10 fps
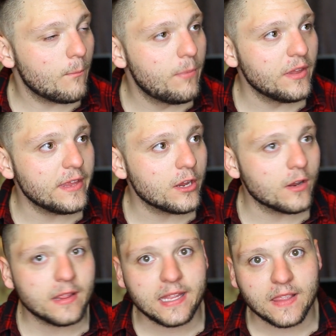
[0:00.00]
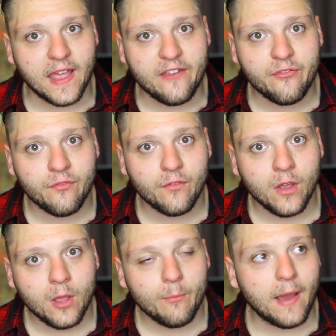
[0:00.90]
Building Your Elite Life
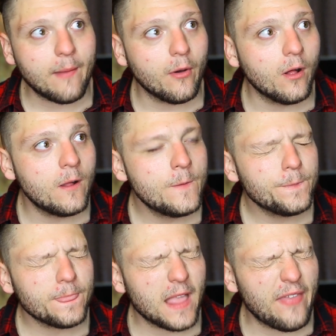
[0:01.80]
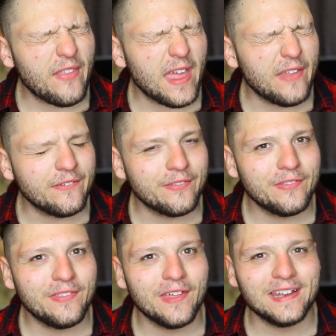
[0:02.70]
Bible, and then
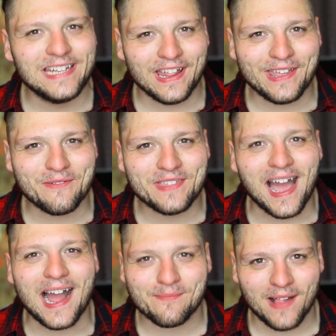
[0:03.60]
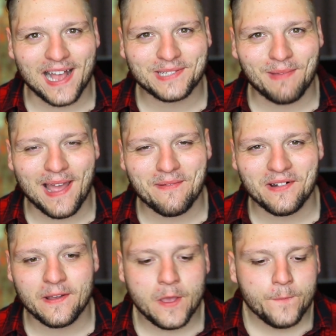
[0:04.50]
the Dealing with Cockblocks
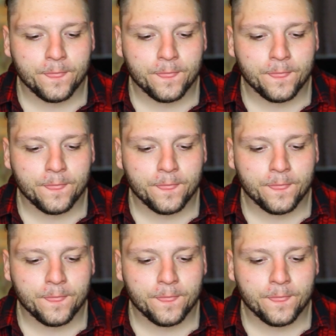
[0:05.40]
Bible.